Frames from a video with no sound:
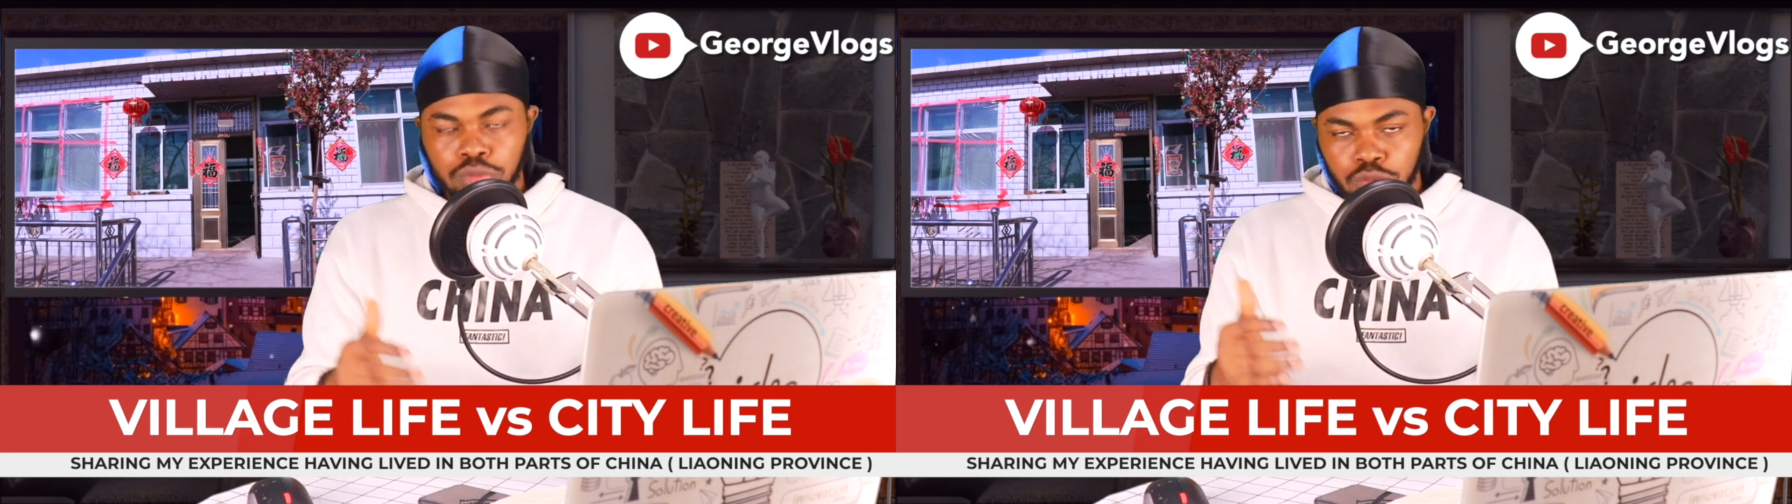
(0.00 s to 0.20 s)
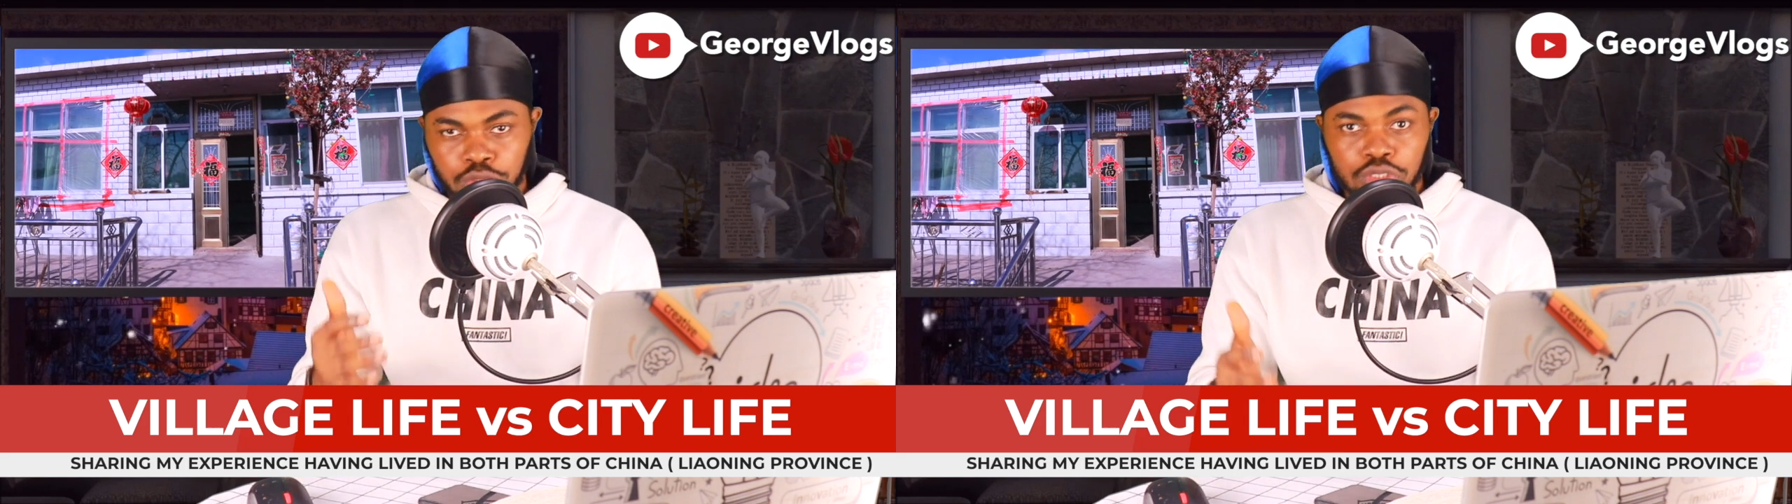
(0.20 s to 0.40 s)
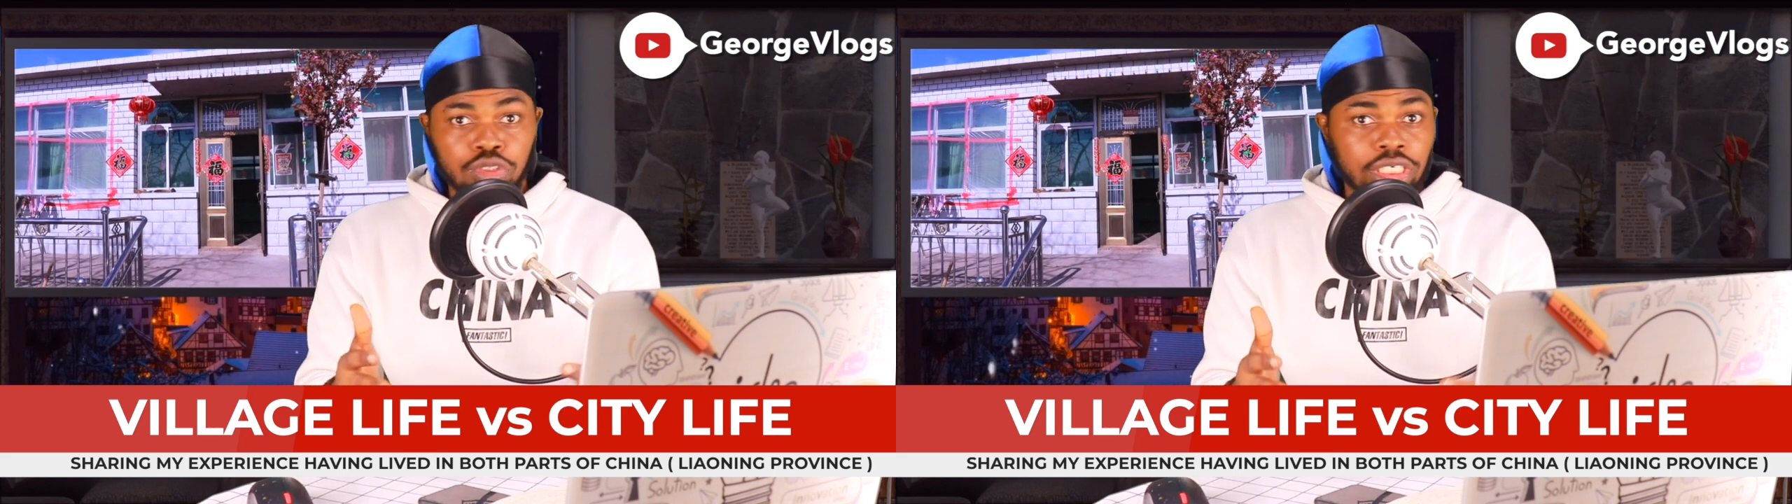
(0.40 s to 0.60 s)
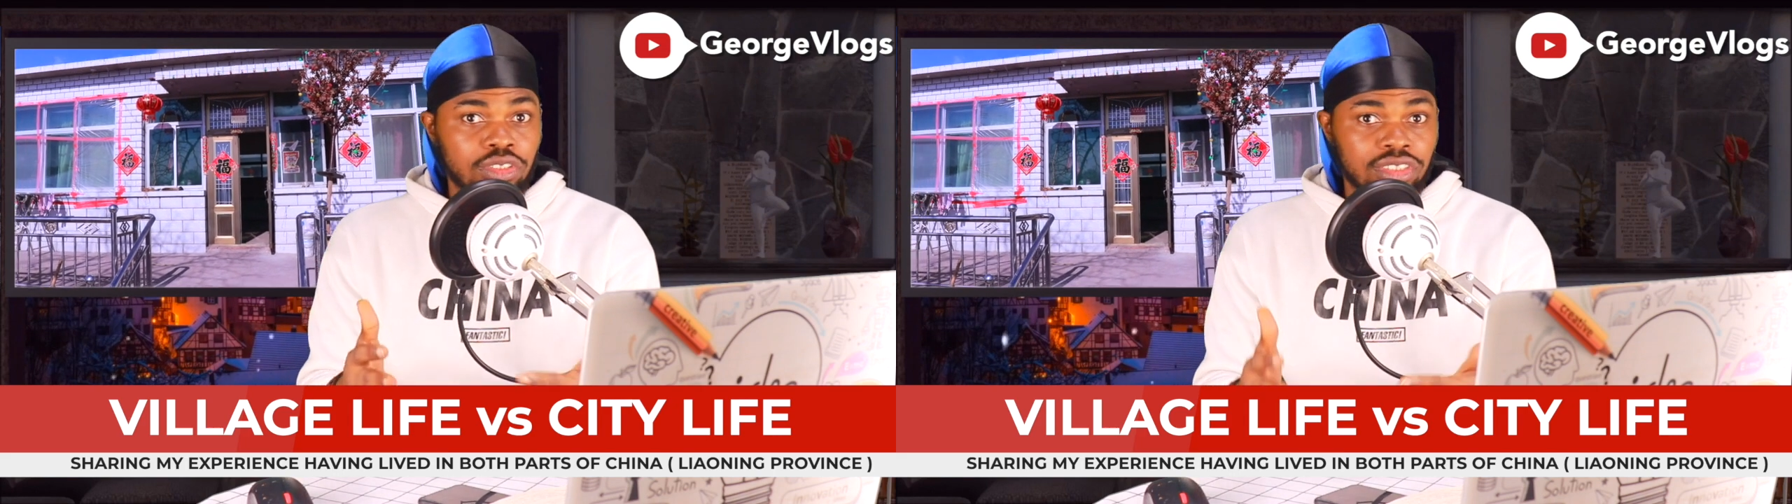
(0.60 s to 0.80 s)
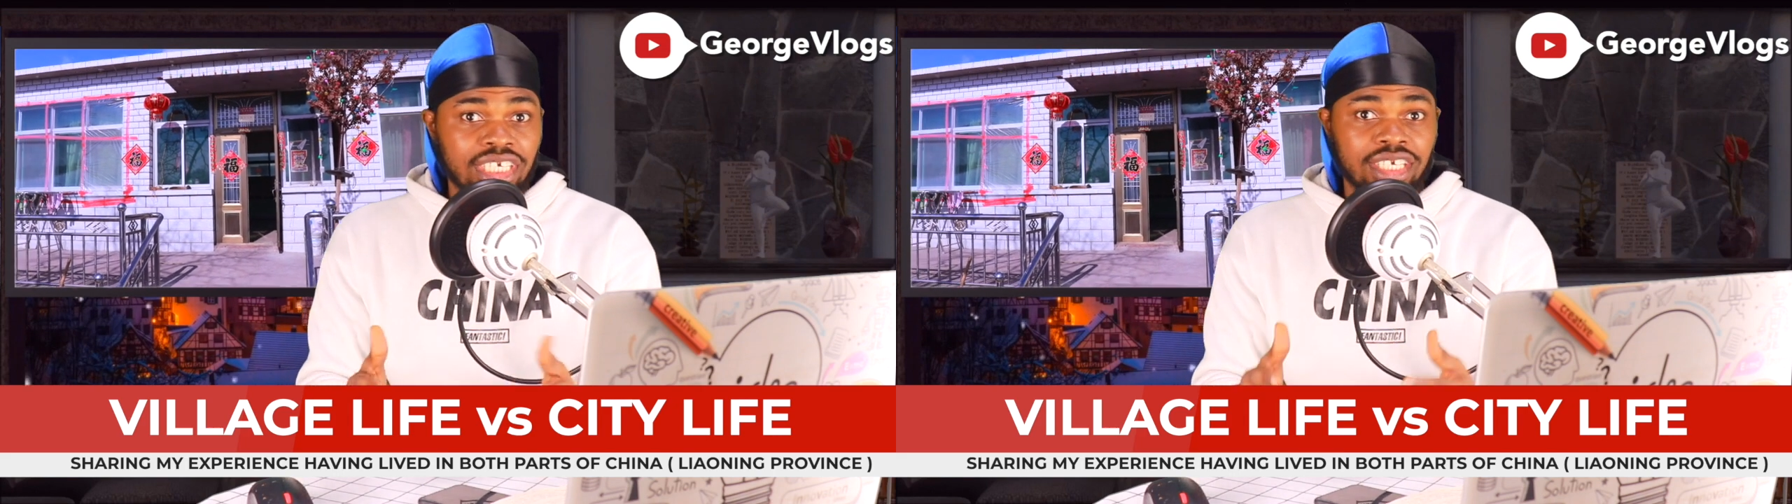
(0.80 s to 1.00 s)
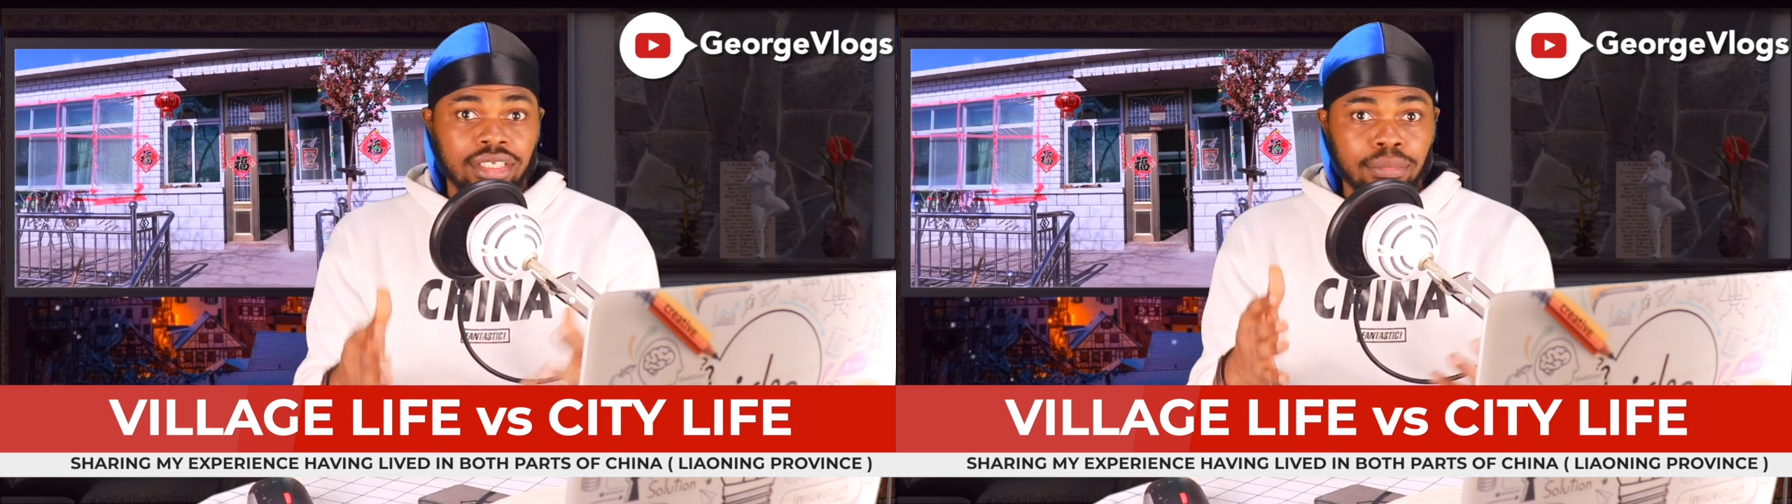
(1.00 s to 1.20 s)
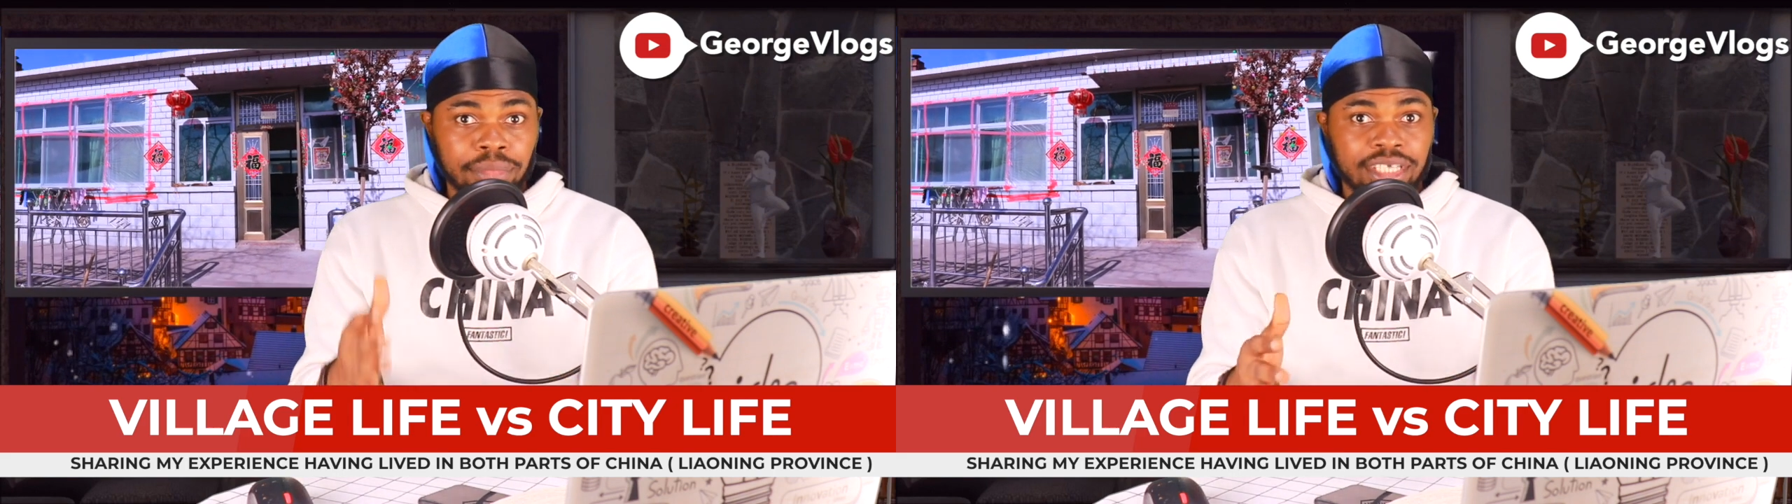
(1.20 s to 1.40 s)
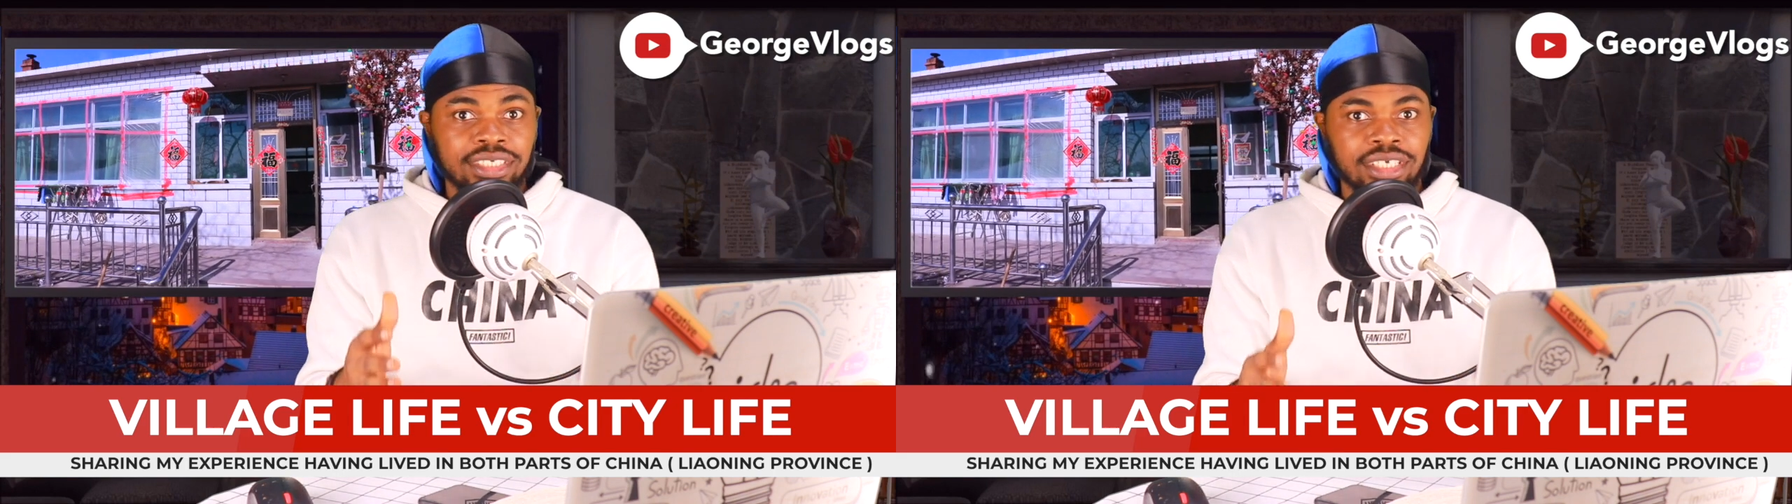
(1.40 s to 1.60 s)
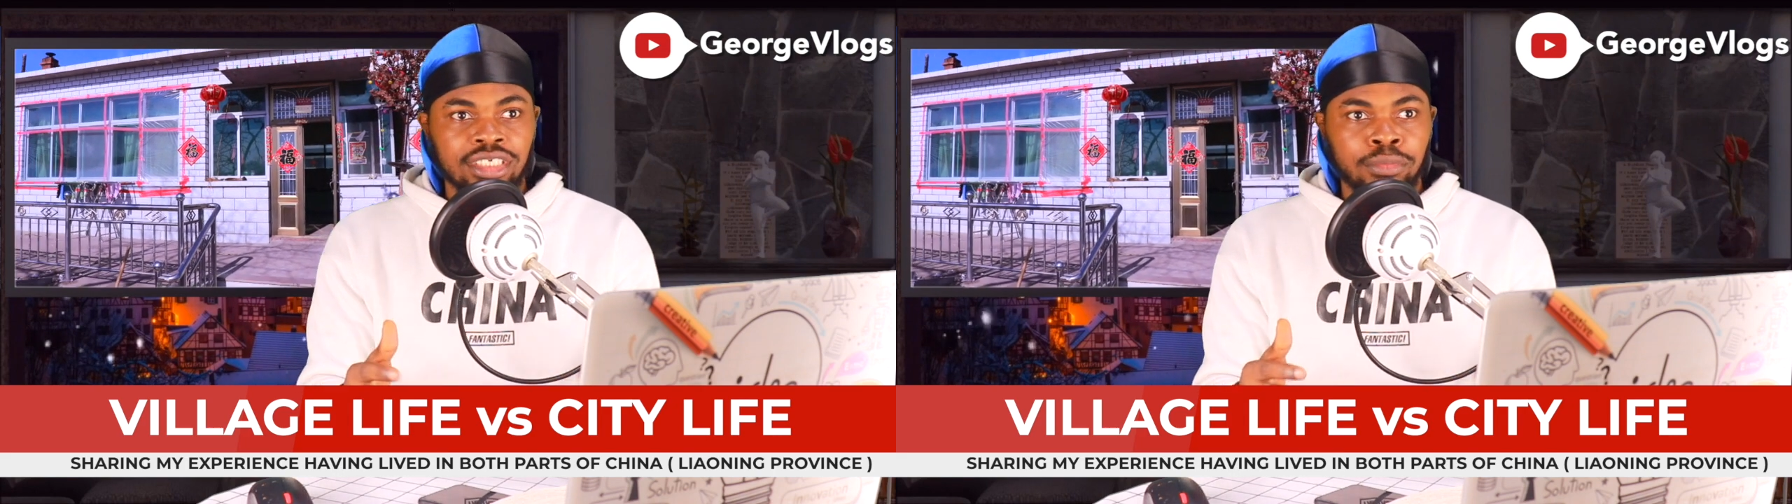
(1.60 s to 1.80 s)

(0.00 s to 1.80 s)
which you get to see in the big cities.